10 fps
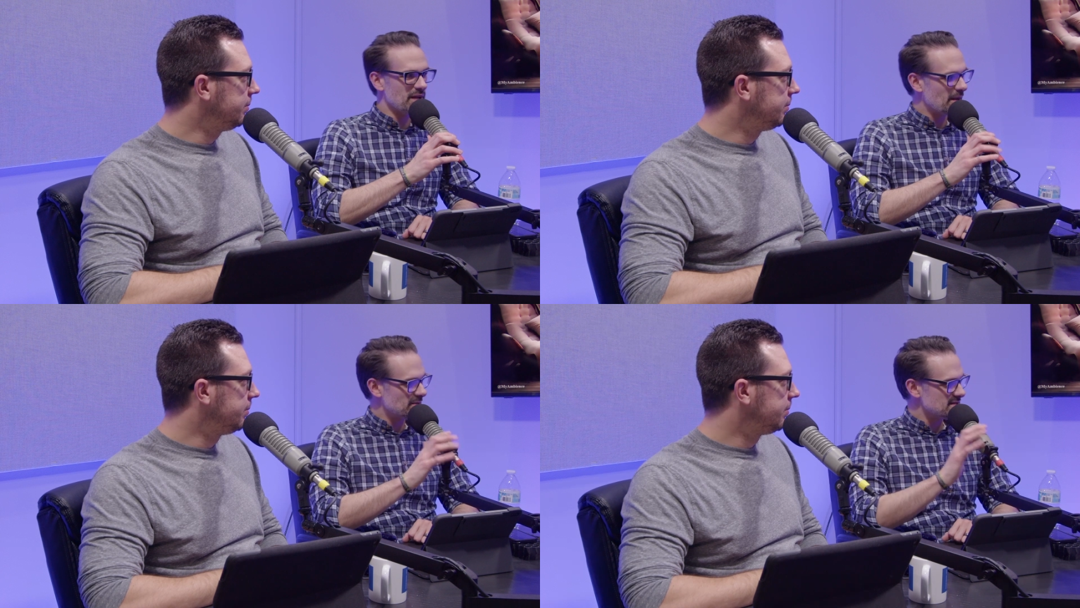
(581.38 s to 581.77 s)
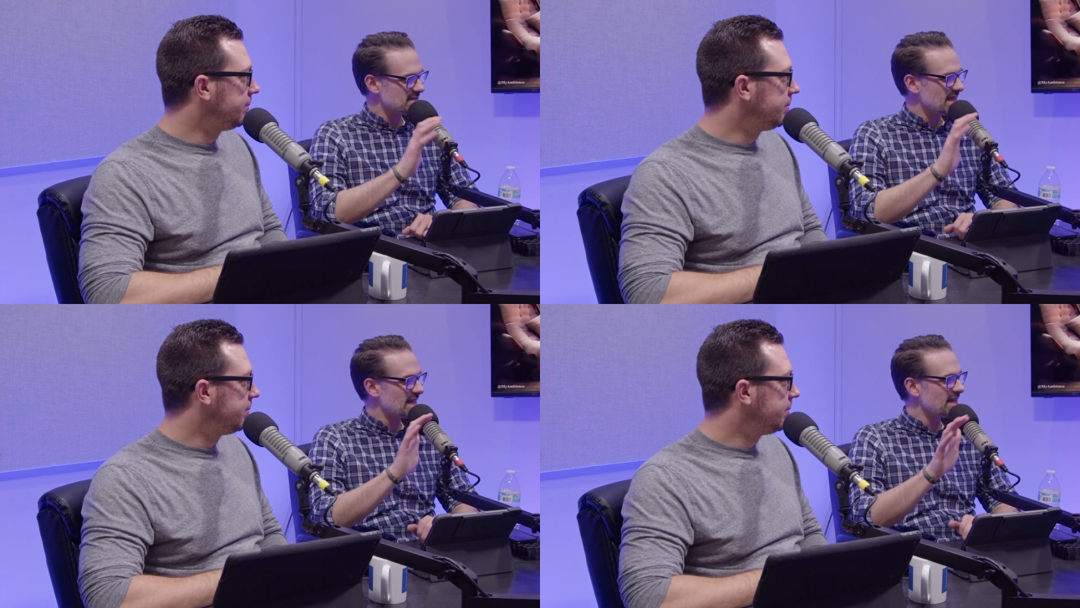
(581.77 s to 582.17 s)
Speaker 1: able to see.
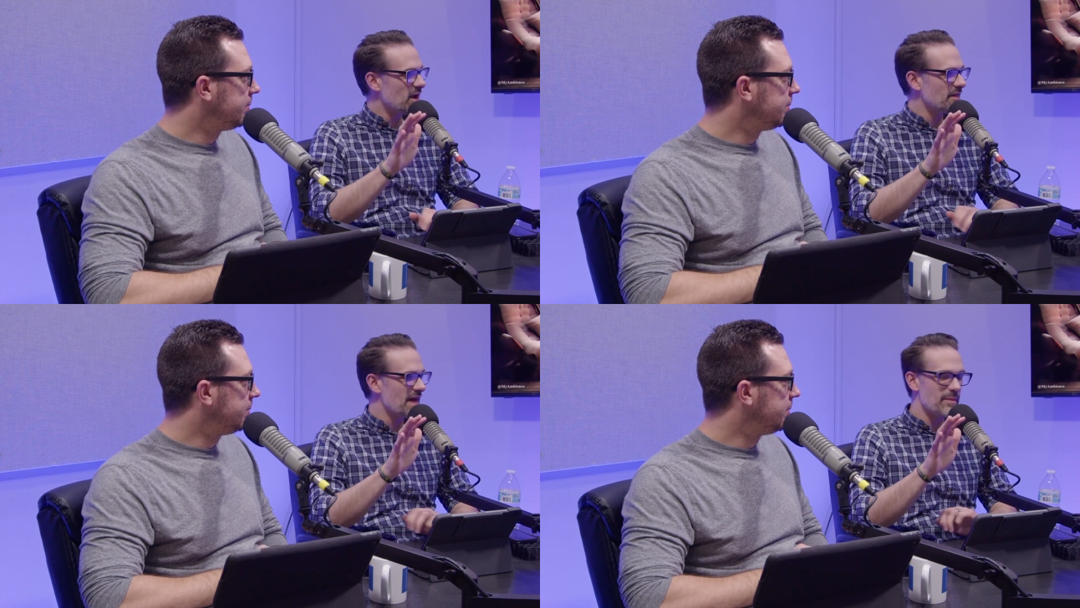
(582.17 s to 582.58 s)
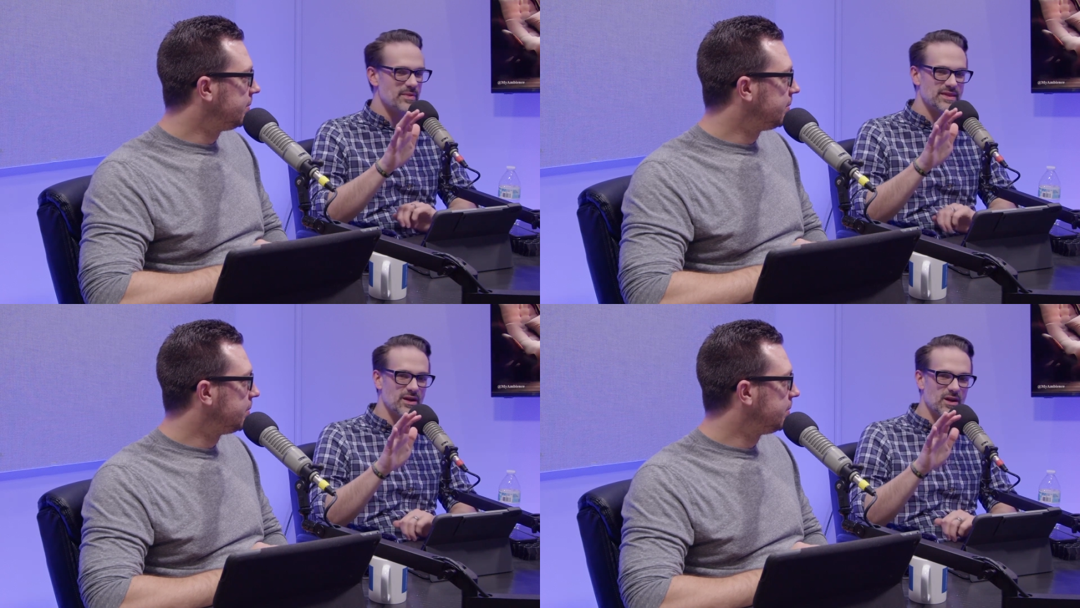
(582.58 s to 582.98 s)
I get all that, but
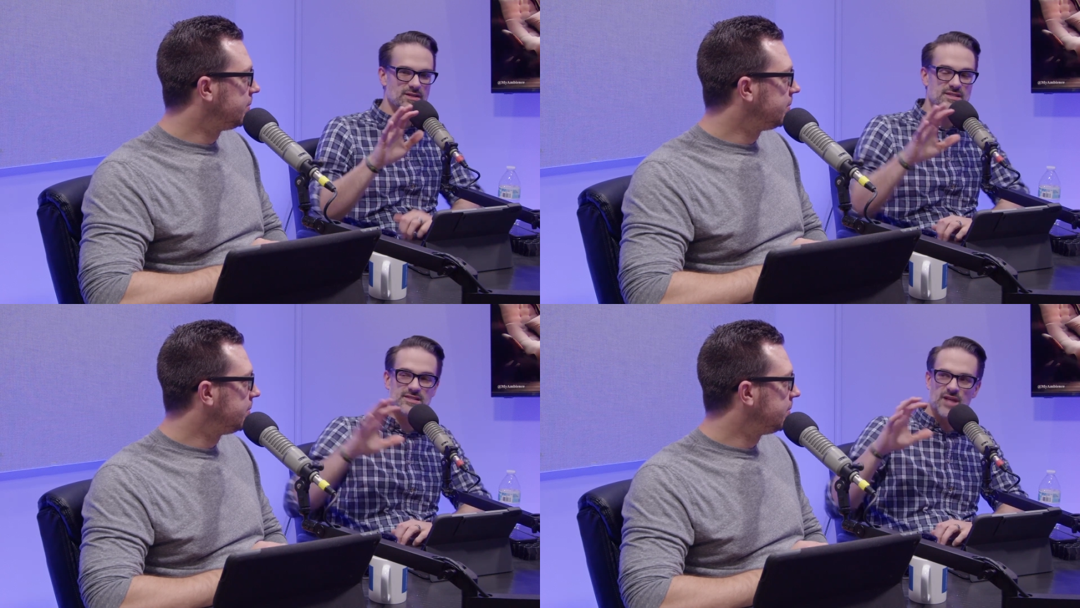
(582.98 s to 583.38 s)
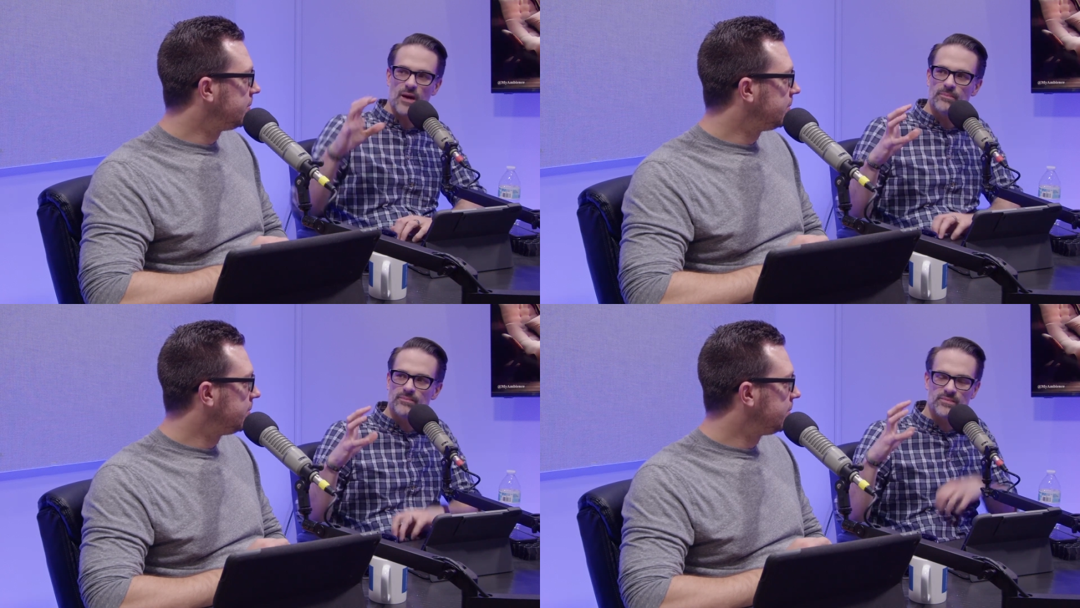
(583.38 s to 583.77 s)
there are
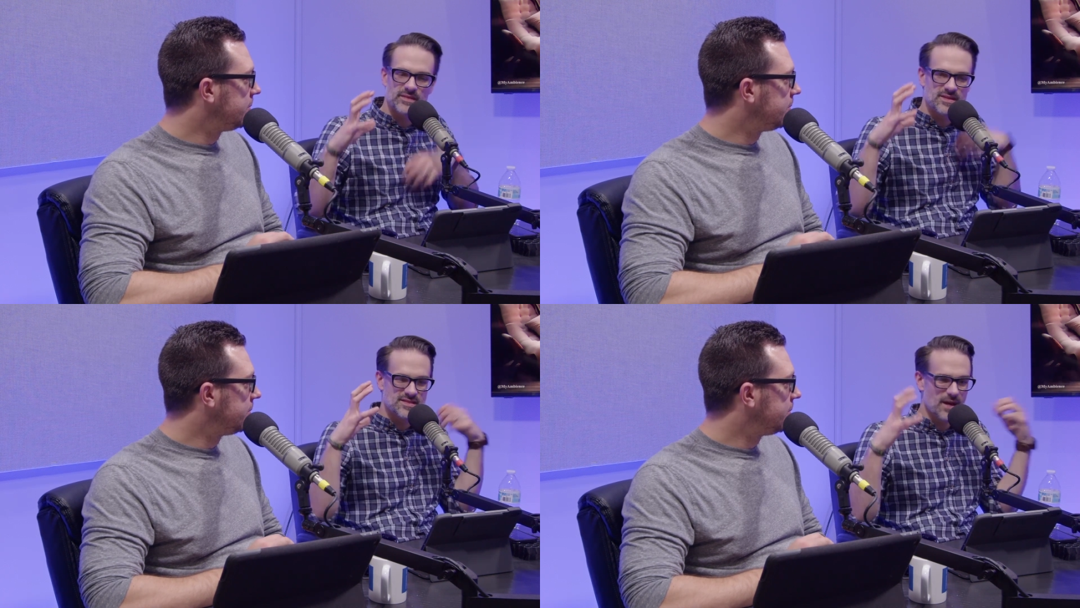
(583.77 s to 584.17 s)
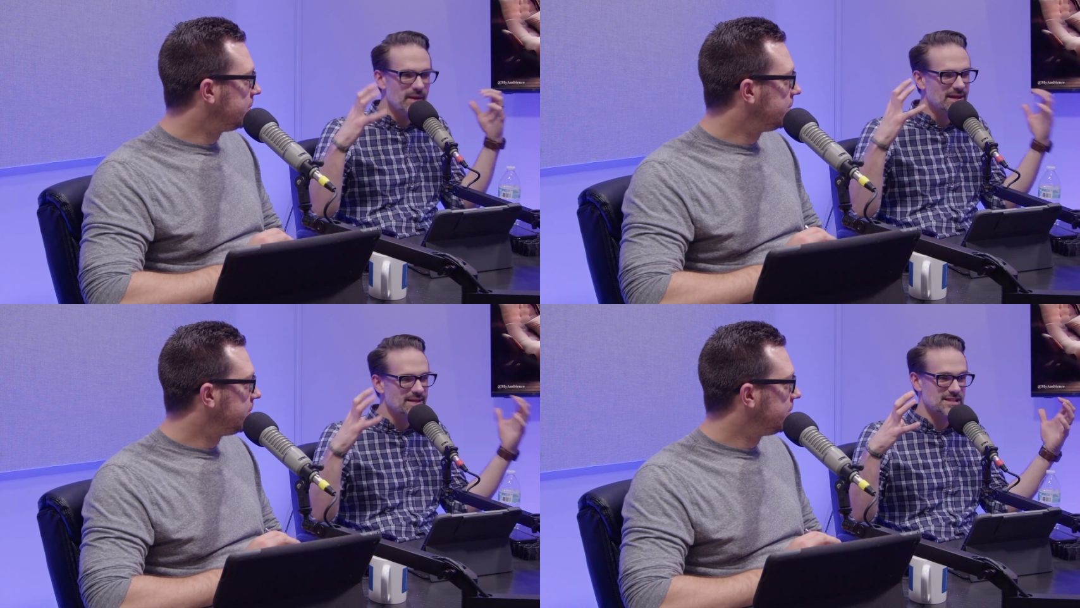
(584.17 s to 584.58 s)
some some
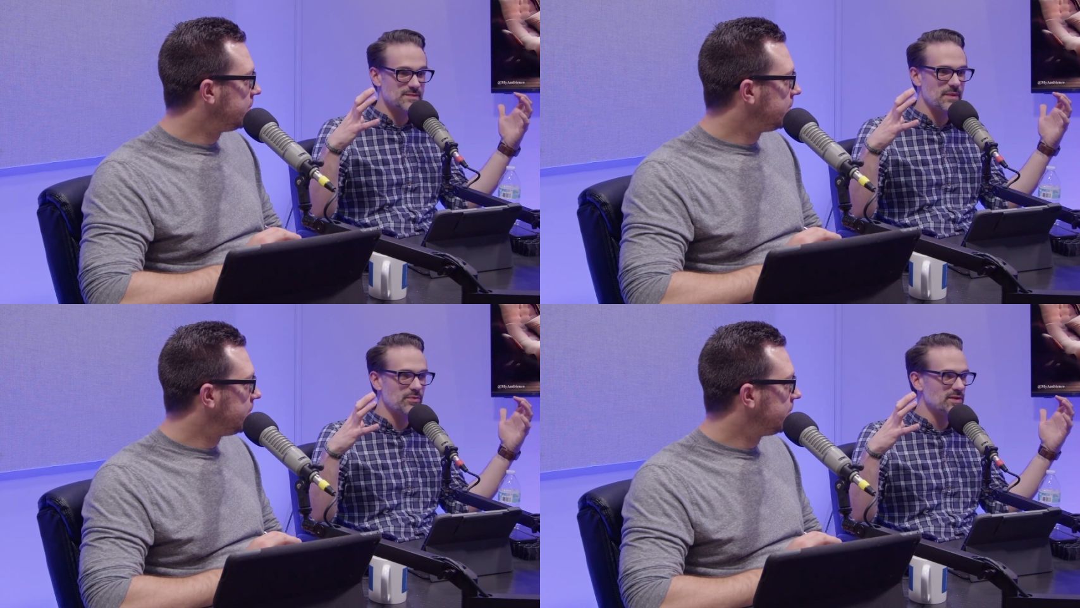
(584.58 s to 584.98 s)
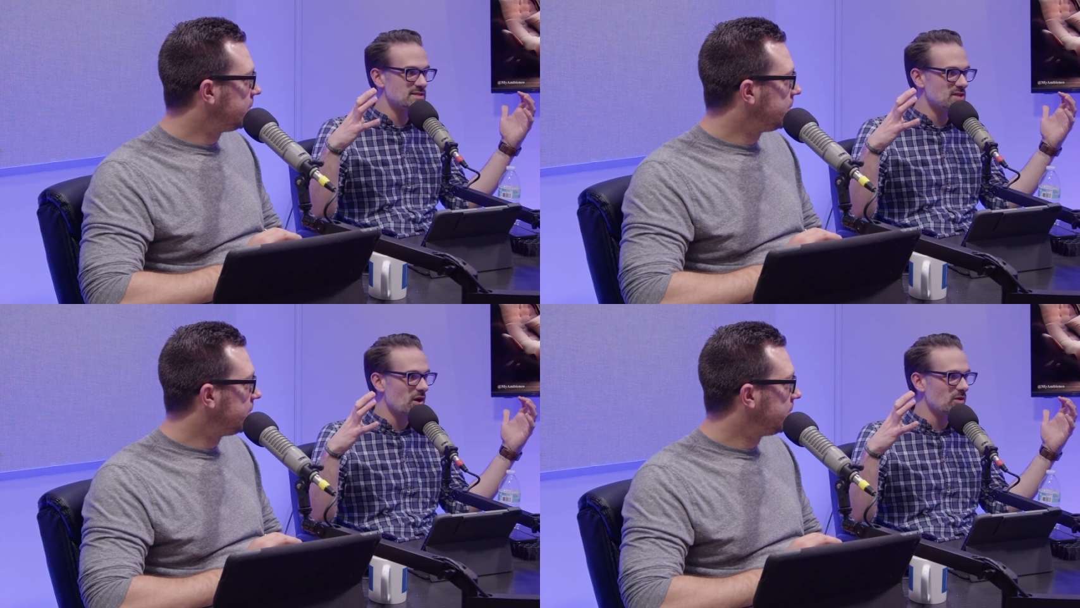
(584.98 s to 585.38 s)
headlights that people
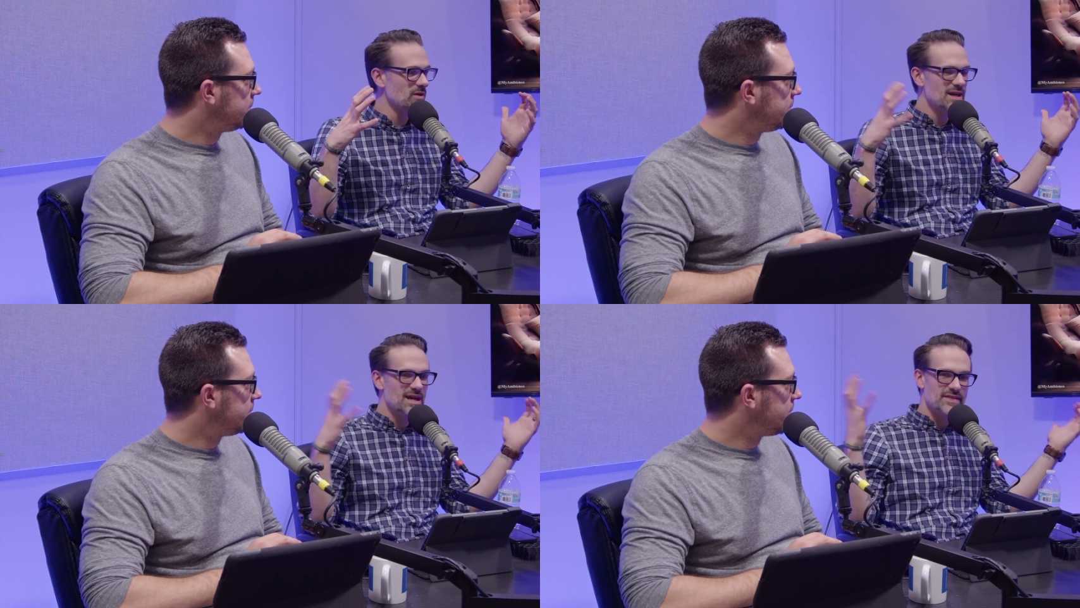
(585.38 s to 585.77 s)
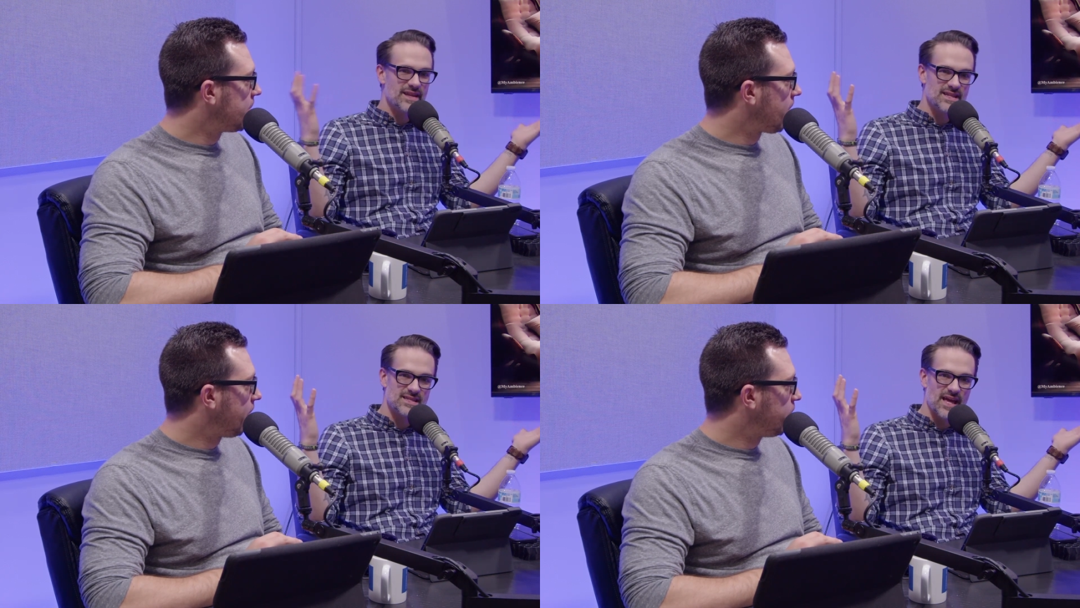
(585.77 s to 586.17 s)
install that
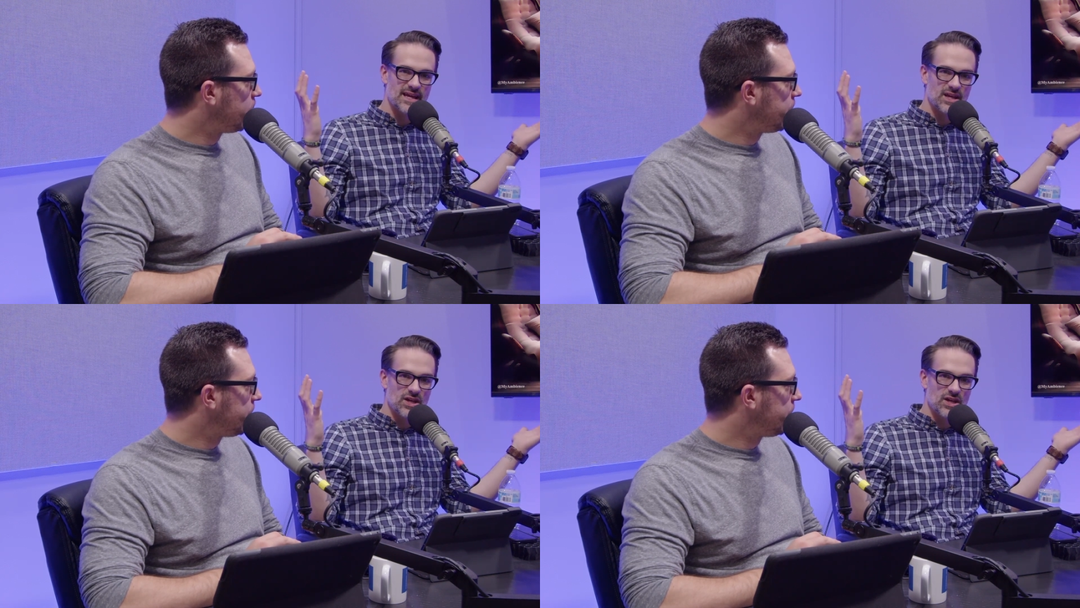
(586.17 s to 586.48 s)
it's like